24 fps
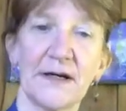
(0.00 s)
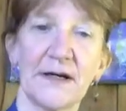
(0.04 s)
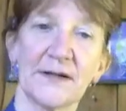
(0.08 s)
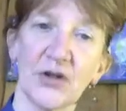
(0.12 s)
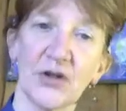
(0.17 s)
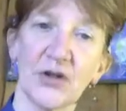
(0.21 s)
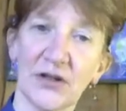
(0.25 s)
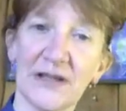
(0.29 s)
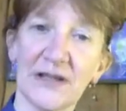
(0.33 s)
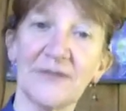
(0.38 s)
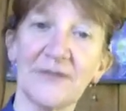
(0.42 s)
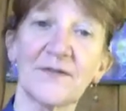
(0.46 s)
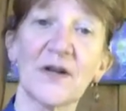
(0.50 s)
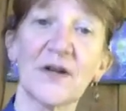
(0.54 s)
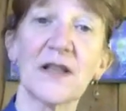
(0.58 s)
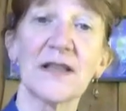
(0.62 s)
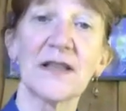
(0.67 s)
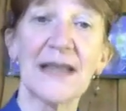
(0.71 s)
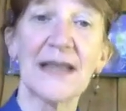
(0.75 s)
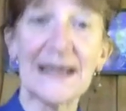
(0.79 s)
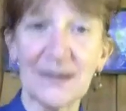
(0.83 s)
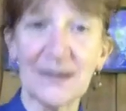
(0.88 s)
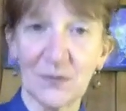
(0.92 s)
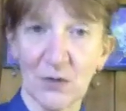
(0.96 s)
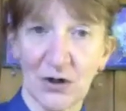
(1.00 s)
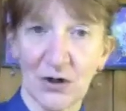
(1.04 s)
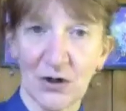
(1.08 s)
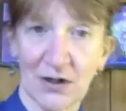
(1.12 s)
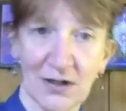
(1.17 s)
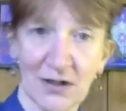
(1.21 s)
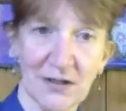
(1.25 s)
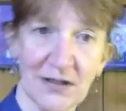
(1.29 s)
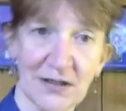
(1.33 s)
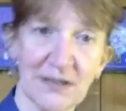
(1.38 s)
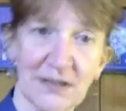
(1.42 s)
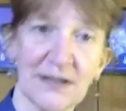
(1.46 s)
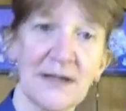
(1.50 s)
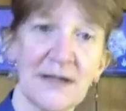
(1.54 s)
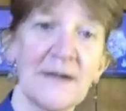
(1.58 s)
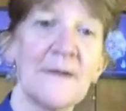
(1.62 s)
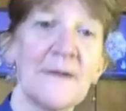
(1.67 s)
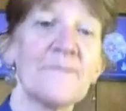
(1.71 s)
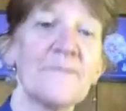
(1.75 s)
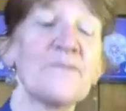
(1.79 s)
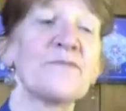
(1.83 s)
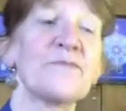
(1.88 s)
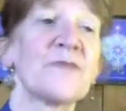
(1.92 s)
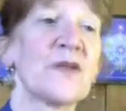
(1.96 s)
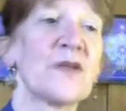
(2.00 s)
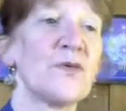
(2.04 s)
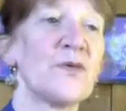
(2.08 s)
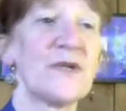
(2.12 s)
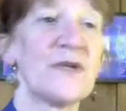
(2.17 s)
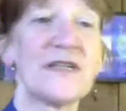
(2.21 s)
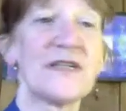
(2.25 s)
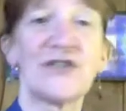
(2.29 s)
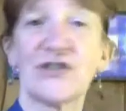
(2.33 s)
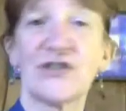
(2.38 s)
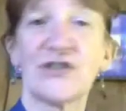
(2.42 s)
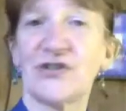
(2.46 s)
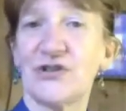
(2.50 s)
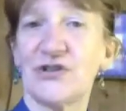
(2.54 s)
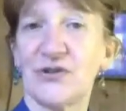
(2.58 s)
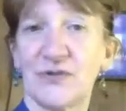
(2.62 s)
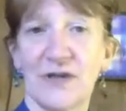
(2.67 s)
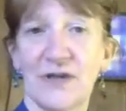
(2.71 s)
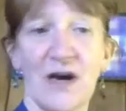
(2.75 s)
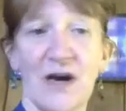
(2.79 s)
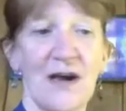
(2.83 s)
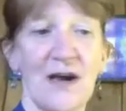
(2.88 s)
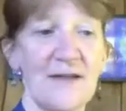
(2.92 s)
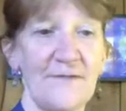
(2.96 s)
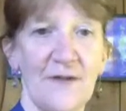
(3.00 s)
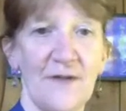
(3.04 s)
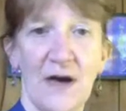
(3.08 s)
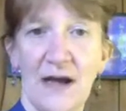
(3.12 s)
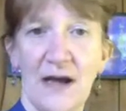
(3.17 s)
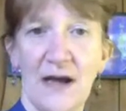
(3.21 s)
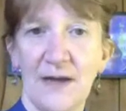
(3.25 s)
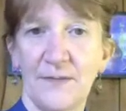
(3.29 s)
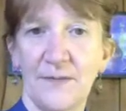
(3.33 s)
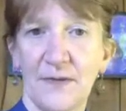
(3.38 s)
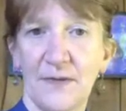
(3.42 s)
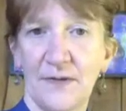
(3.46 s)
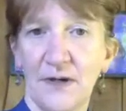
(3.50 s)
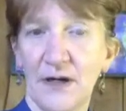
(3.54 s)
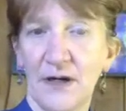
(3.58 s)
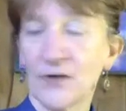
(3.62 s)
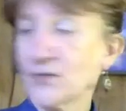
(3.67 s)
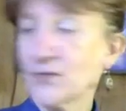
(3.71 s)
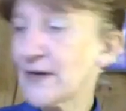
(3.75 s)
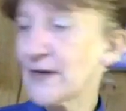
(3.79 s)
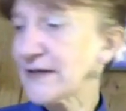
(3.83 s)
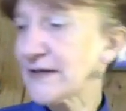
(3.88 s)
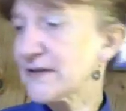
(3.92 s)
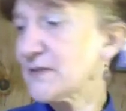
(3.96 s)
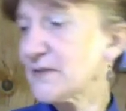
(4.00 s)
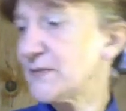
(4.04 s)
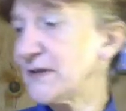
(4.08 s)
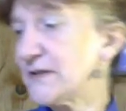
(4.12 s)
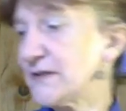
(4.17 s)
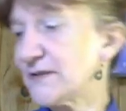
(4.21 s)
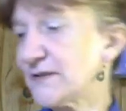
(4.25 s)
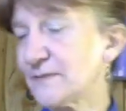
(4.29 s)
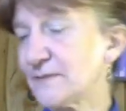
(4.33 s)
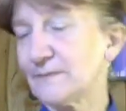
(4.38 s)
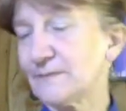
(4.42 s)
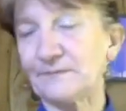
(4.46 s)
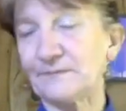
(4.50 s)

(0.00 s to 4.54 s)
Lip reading: Cooking for light workers, we just use high vibe recipes.